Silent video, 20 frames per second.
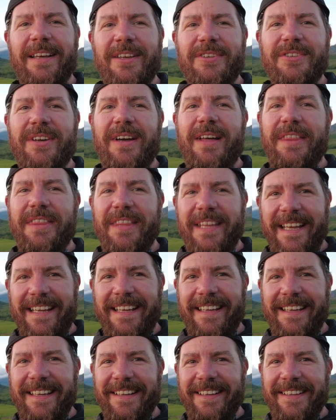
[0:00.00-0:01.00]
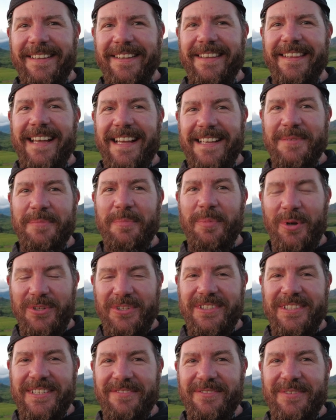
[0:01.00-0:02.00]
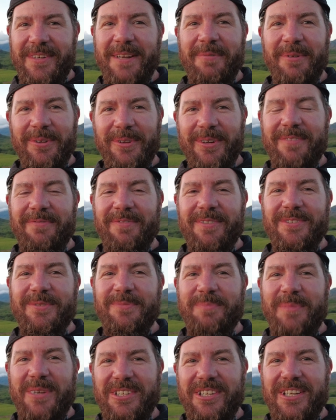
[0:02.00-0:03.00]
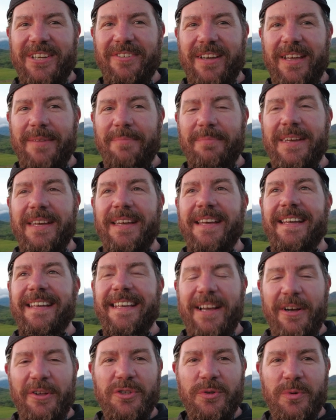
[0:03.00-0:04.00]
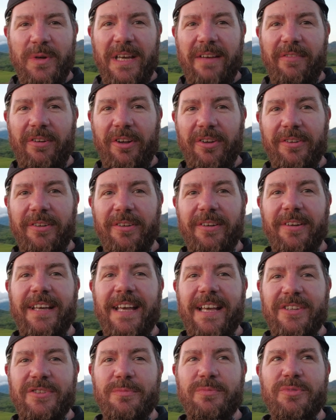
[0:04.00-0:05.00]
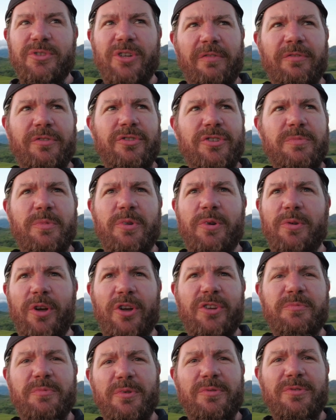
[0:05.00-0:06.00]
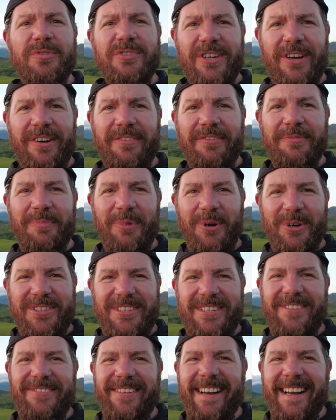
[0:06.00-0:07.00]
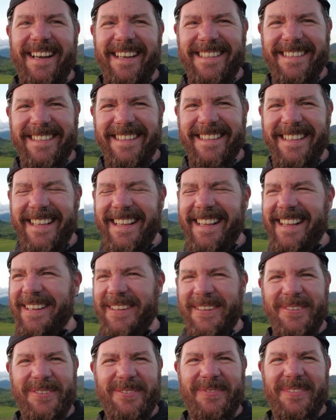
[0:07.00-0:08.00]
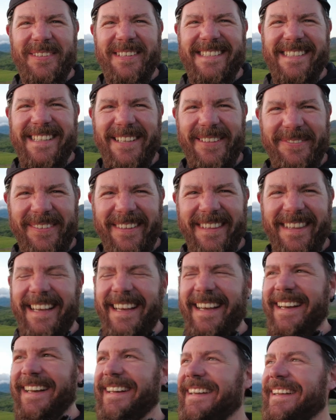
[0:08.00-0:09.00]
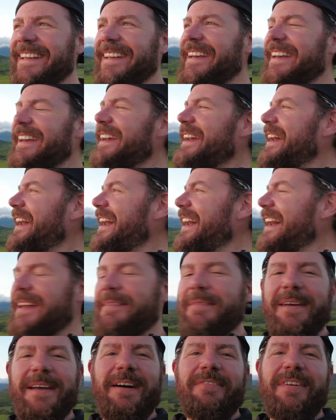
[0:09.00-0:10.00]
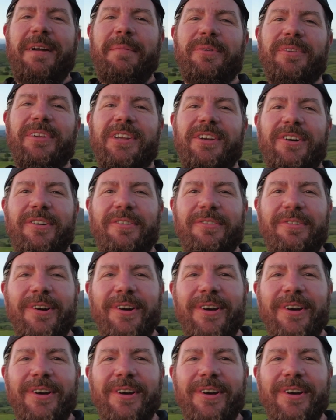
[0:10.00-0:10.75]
So I think that's a positive. So anyone looking for some midgie cream, get onto Avon and get some Soft and Smooth or Smooth and Soft moisturiser and cover yourself in that. Anyway, I've rambled enough.